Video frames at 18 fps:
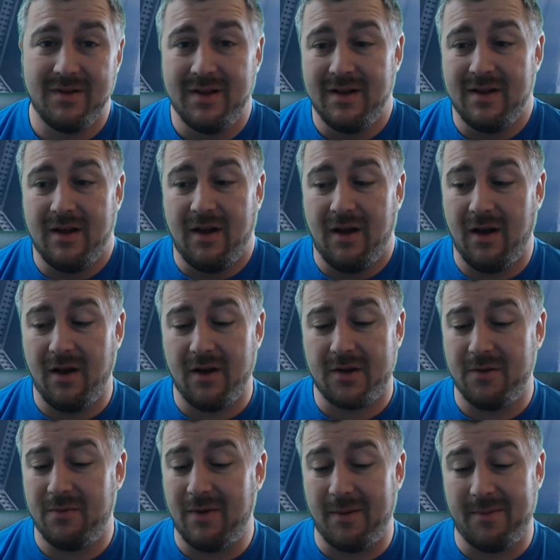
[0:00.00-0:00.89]
Arc
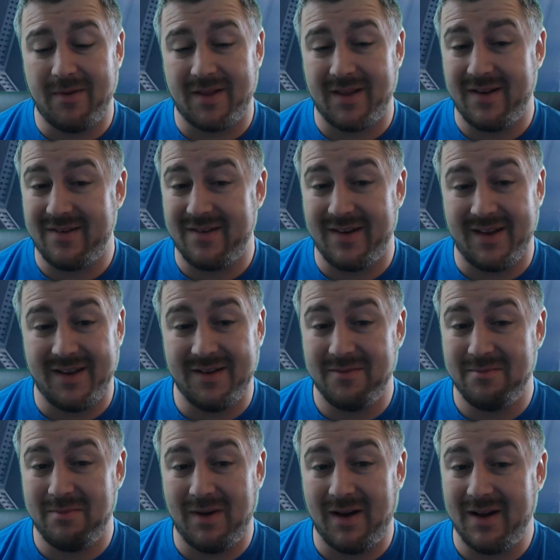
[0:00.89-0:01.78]
and Weapons Engineer
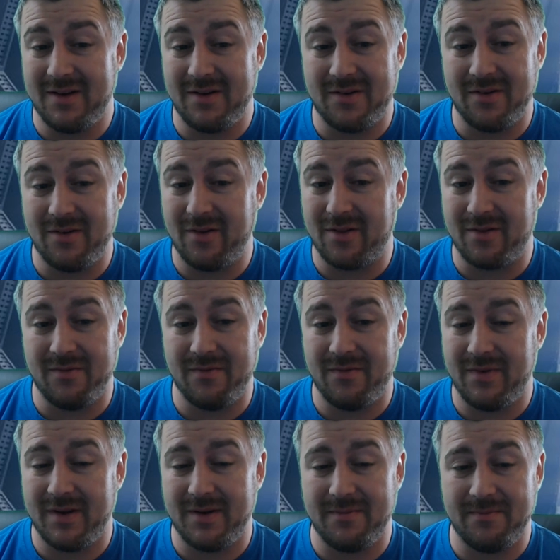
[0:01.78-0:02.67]
might do
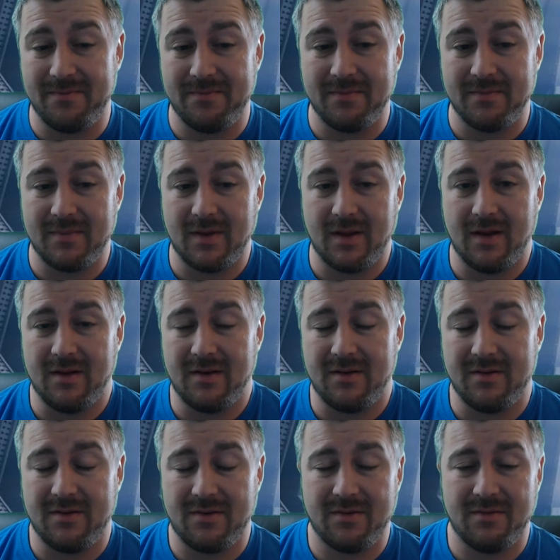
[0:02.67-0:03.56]
something
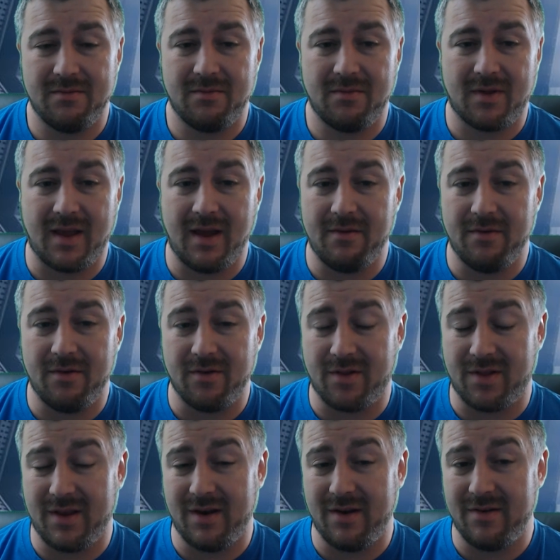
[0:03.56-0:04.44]
and get those
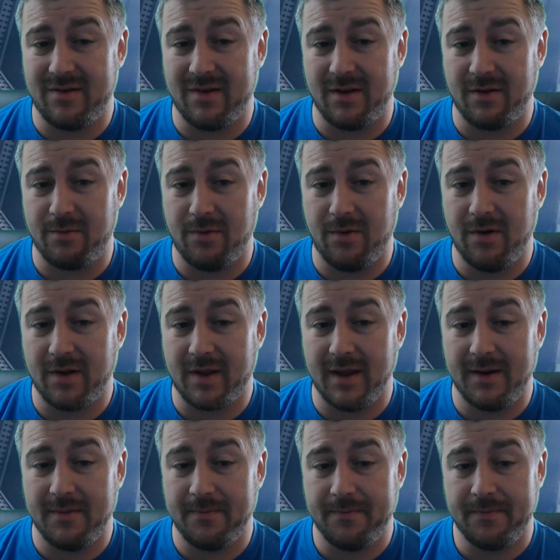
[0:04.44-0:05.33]
synergies
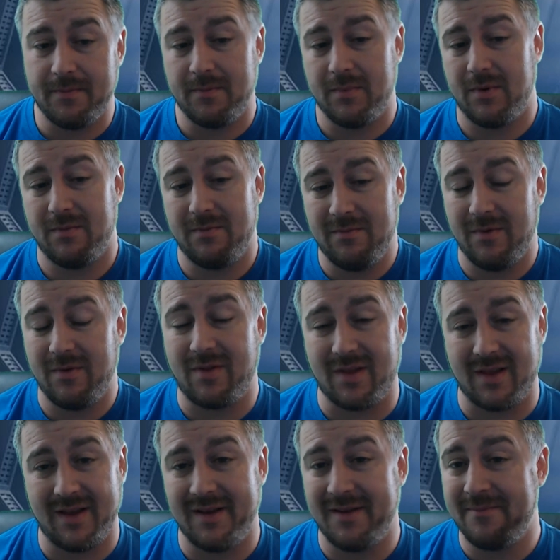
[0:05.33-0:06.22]
working. But we'll see.